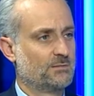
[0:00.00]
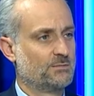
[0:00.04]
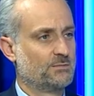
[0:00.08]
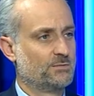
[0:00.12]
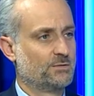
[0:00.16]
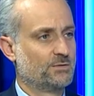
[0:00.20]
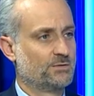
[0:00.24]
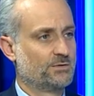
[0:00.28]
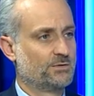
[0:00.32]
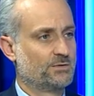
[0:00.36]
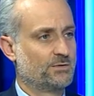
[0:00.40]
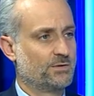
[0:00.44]

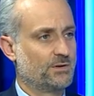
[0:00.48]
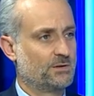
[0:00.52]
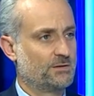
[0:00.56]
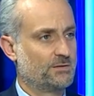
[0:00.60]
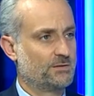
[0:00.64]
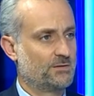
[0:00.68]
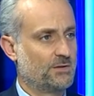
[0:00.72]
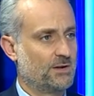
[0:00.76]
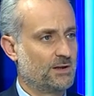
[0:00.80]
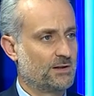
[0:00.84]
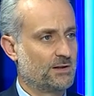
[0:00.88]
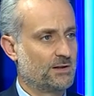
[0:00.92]
moved very
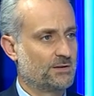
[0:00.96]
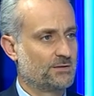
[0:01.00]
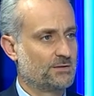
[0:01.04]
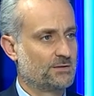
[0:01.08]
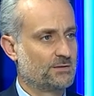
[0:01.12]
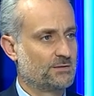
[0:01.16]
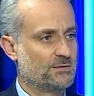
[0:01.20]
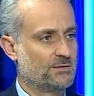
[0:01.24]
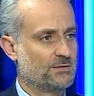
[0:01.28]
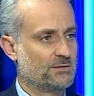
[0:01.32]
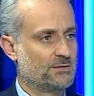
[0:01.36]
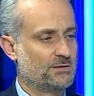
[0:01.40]

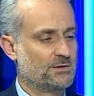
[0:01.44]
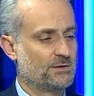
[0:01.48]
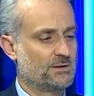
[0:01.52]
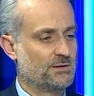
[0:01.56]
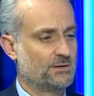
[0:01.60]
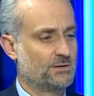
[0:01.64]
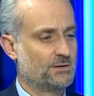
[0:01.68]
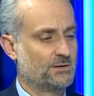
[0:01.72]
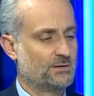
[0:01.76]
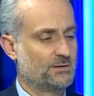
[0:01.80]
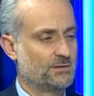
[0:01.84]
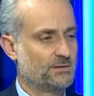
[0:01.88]
fast to
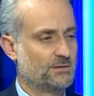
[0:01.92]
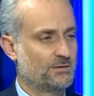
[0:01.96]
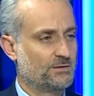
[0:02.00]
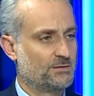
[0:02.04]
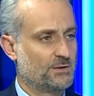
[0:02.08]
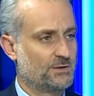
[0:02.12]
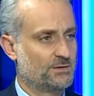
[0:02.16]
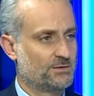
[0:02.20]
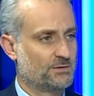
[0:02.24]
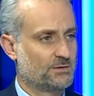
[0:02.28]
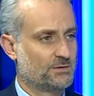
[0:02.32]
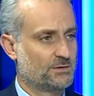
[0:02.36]
the
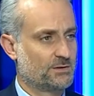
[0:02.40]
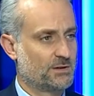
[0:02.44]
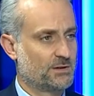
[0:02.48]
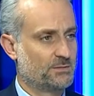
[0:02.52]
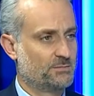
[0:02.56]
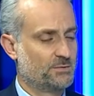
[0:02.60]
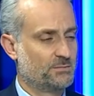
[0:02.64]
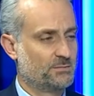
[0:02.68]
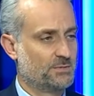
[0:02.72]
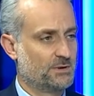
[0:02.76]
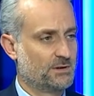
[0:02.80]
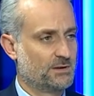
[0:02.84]
threshold
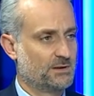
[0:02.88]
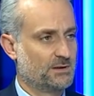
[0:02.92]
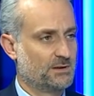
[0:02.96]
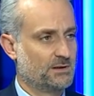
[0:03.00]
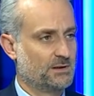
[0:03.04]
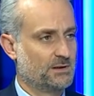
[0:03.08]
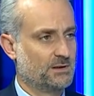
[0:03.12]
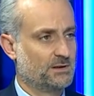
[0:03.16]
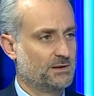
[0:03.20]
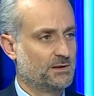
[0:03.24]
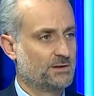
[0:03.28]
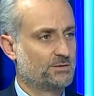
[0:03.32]

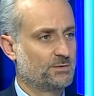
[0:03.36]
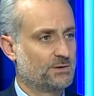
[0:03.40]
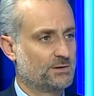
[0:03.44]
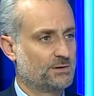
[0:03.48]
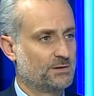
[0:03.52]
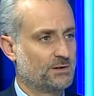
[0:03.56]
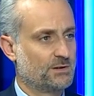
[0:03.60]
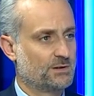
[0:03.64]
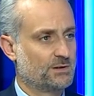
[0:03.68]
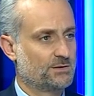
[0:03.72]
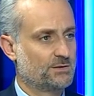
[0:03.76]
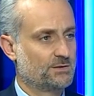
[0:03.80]
capability, and that's where
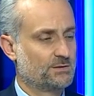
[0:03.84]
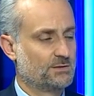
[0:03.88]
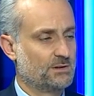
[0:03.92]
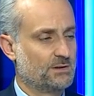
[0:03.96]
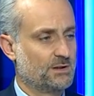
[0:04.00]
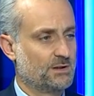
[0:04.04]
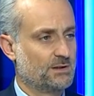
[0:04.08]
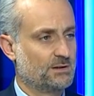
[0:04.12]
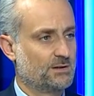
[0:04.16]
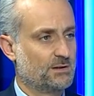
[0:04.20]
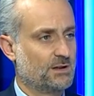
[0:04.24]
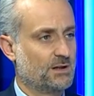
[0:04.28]
they are
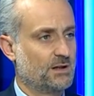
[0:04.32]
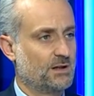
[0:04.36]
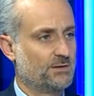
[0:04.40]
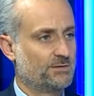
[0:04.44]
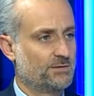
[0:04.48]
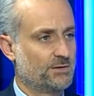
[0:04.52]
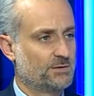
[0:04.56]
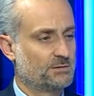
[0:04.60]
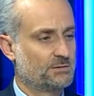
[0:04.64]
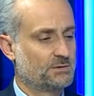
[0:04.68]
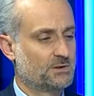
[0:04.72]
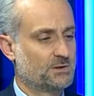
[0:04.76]
today. They are
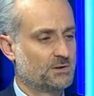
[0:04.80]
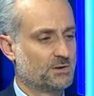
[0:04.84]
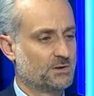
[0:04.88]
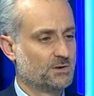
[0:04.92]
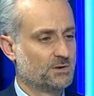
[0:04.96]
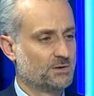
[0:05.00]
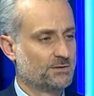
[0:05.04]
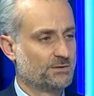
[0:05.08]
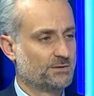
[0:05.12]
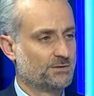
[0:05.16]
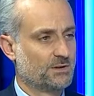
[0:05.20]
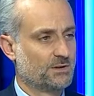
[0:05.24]
very
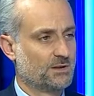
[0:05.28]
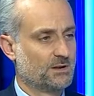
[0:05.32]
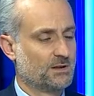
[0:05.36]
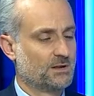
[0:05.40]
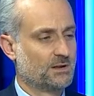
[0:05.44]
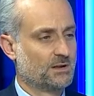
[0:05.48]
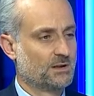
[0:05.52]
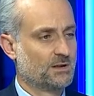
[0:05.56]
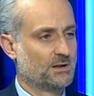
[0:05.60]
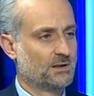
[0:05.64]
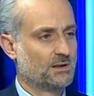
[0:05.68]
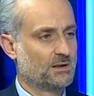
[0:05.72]
close
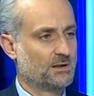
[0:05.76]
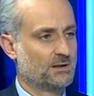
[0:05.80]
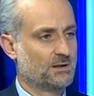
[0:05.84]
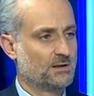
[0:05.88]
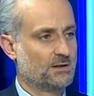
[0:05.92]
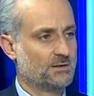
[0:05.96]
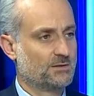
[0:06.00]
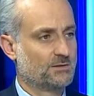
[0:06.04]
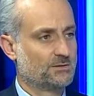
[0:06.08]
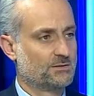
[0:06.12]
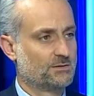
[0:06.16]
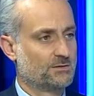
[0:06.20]

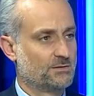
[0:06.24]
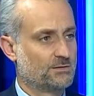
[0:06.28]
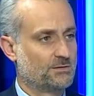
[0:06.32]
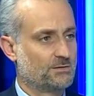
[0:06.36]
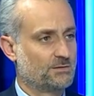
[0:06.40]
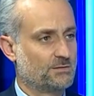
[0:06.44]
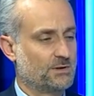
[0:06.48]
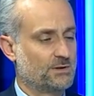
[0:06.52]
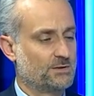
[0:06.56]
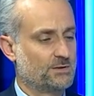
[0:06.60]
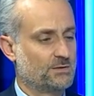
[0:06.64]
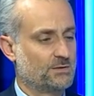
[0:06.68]
to the
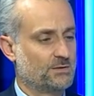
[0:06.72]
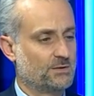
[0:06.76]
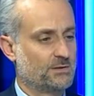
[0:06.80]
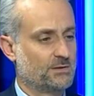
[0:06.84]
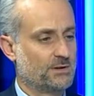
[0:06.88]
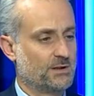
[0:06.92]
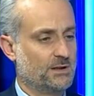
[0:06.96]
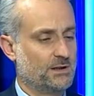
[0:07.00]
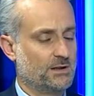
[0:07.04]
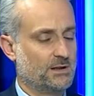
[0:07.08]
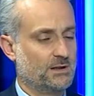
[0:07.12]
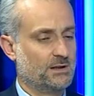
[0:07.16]

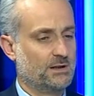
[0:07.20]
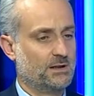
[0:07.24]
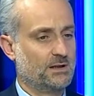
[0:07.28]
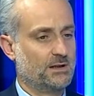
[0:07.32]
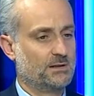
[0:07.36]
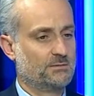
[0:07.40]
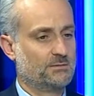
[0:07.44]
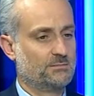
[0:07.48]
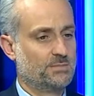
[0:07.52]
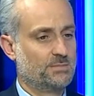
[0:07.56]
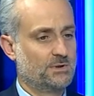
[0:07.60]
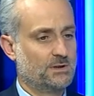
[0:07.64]
threshold, A,
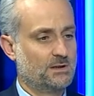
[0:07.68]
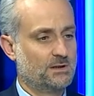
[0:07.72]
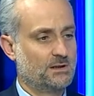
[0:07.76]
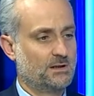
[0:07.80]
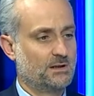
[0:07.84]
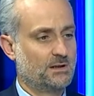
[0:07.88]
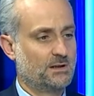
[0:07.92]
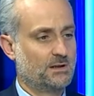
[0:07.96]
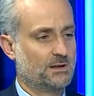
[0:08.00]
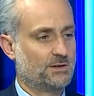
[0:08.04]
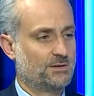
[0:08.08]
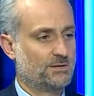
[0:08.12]
and B,
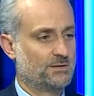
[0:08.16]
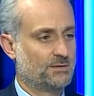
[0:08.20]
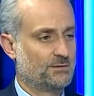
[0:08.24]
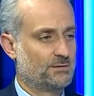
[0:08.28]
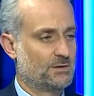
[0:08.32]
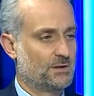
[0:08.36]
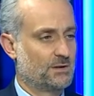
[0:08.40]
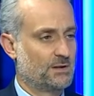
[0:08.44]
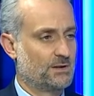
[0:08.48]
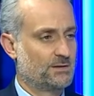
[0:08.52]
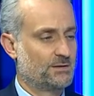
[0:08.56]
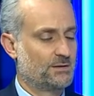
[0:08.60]
as you
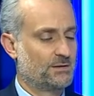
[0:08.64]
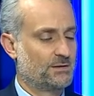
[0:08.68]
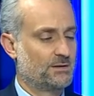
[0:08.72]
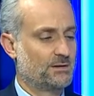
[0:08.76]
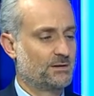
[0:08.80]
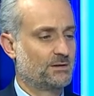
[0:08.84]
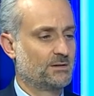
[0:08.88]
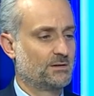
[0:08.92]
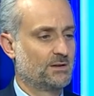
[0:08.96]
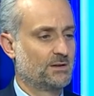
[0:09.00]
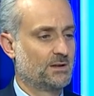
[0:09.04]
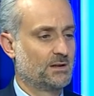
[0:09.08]
guessed
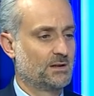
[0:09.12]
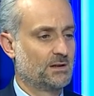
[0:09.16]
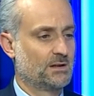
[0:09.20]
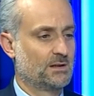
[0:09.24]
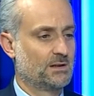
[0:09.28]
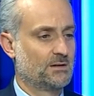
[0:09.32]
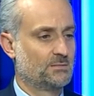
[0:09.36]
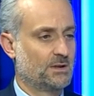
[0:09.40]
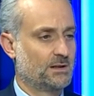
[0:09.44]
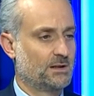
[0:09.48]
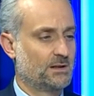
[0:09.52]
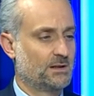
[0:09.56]

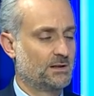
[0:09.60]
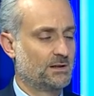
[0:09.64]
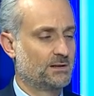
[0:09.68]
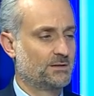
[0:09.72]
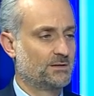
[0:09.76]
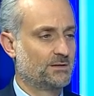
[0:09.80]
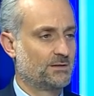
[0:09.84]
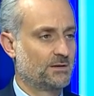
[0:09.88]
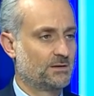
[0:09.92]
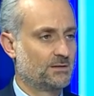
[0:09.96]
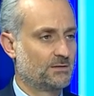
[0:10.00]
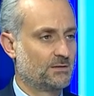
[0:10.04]
in Bahrain
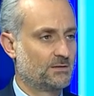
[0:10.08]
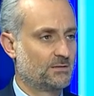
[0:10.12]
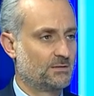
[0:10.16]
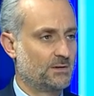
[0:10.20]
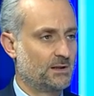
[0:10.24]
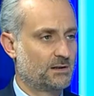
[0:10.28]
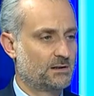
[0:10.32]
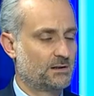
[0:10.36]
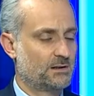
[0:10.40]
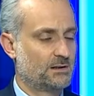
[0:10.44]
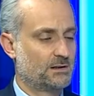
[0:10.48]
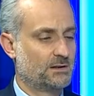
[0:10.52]
said
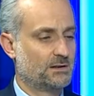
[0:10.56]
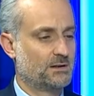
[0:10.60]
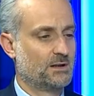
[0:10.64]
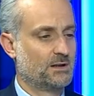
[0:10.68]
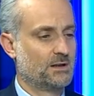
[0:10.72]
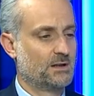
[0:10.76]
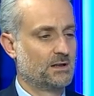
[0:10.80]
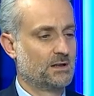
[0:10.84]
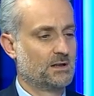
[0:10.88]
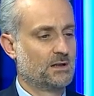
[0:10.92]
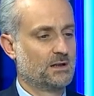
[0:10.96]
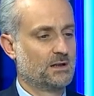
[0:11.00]
correctly,
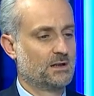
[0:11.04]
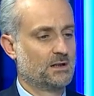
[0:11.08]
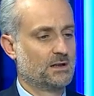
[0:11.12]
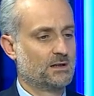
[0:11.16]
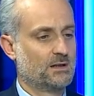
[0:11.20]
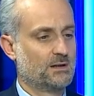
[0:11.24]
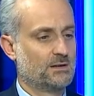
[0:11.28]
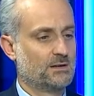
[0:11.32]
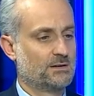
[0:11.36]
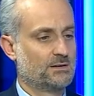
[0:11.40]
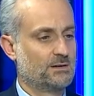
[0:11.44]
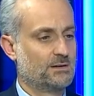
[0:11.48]

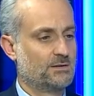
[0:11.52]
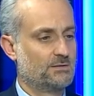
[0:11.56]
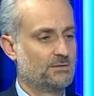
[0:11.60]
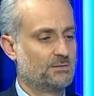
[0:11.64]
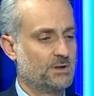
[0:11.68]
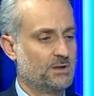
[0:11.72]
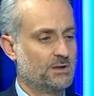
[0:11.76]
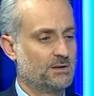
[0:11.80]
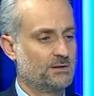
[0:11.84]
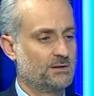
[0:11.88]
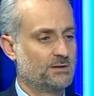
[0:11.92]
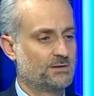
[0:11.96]
the
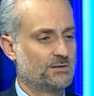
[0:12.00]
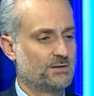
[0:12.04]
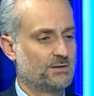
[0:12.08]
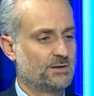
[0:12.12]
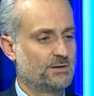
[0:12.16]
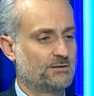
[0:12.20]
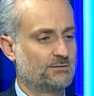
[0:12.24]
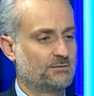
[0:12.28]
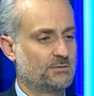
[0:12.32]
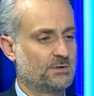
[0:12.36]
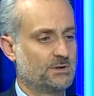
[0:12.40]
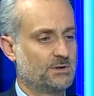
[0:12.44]
Iranians
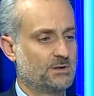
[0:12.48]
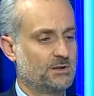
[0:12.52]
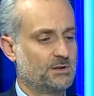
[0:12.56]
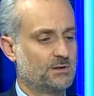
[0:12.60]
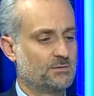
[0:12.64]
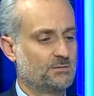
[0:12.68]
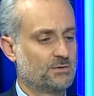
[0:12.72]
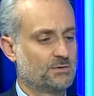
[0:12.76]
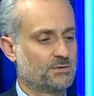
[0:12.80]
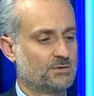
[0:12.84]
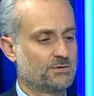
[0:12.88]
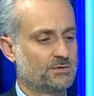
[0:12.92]
have been
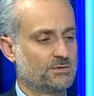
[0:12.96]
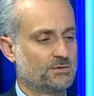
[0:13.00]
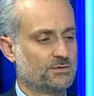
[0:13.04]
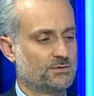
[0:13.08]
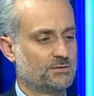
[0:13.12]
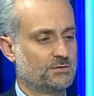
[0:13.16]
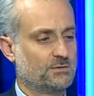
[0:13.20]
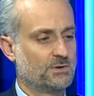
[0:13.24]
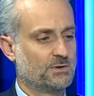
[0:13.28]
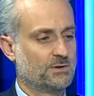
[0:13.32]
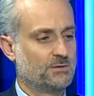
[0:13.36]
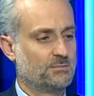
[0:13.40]
able
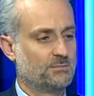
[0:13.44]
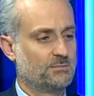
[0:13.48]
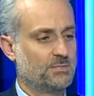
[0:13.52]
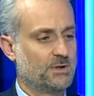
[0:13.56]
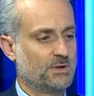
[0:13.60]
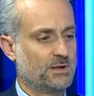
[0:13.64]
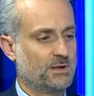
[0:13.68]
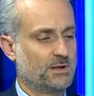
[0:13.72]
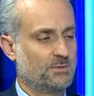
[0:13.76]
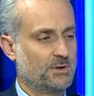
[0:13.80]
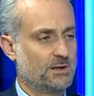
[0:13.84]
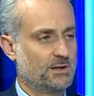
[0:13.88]
to
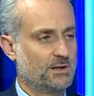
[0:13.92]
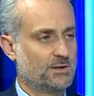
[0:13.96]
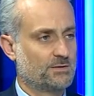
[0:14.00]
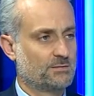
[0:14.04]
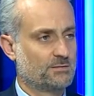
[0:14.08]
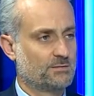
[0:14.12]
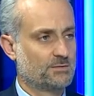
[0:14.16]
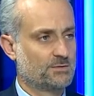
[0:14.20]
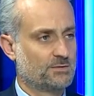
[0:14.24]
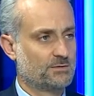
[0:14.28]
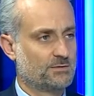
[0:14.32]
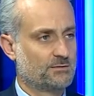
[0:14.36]

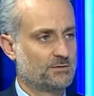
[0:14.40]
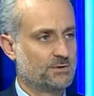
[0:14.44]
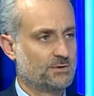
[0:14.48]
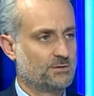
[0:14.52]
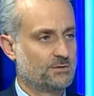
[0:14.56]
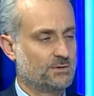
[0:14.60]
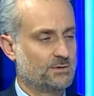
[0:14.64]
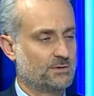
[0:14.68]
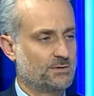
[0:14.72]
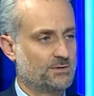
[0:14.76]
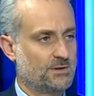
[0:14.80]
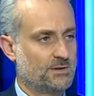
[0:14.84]
bypass most of the
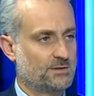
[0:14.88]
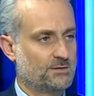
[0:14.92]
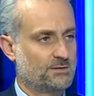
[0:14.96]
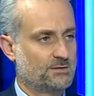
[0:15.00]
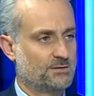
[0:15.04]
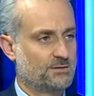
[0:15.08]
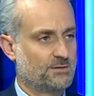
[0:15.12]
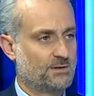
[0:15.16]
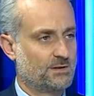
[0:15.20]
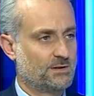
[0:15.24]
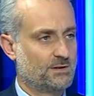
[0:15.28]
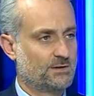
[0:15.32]
U.S.
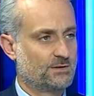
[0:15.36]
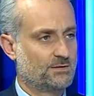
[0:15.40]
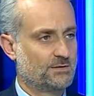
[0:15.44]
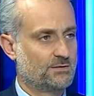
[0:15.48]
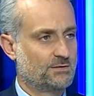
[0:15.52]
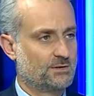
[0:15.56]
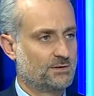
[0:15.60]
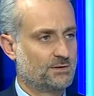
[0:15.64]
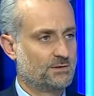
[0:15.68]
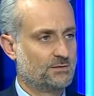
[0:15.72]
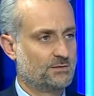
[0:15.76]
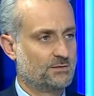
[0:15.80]
sanctions thanks
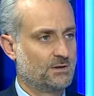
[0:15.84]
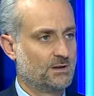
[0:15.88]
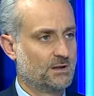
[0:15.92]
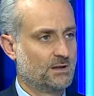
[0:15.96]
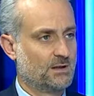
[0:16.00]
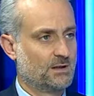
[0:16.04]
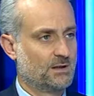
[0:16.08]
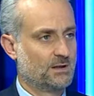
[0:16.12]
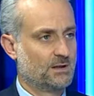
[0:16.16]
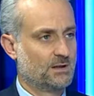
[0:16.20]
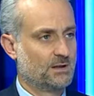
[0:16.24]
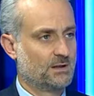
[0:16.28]

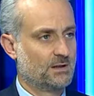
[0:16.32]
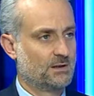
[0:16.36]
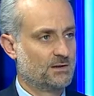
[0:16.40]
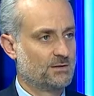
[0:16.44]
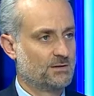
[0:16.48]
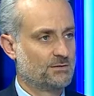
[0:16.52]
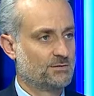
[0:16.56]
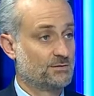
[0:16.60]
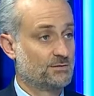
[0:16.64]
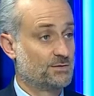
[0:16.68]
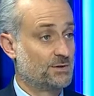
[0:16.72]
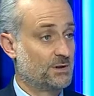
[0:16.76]

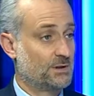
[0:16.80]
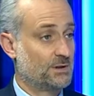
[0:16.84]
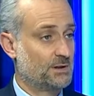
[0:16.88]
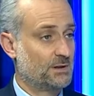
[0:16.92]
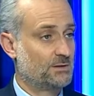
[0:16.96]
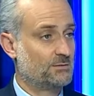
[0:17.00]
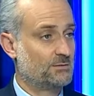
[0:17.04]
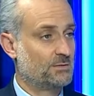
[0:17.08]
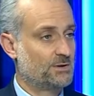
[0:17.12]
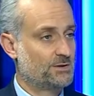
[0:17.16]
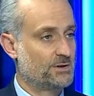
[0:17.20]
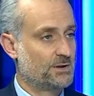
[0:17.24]
to China
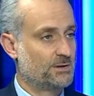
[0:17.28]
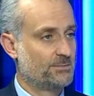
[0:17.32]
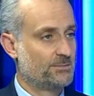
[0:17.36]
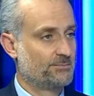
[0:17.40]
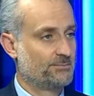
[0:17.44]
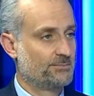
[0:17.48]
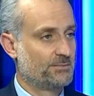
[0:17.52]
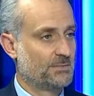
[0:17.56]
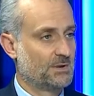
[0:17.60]
and Russia.